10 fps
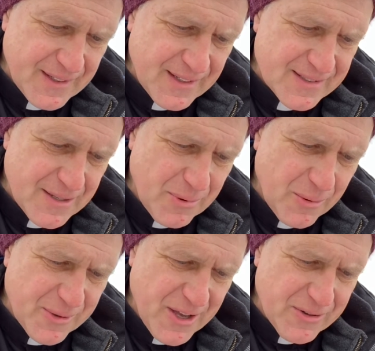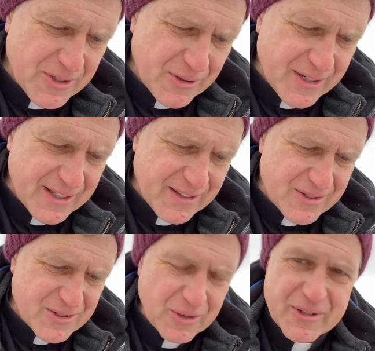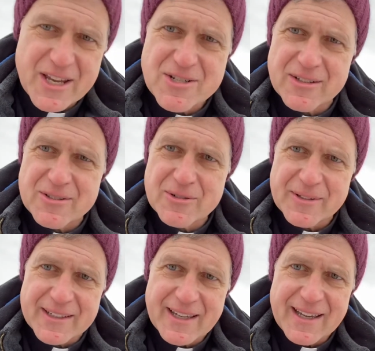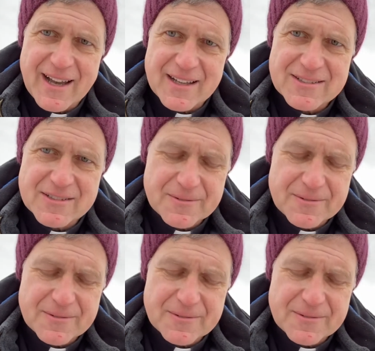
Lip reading: say, but without unity, there's no nation. There's only chaos.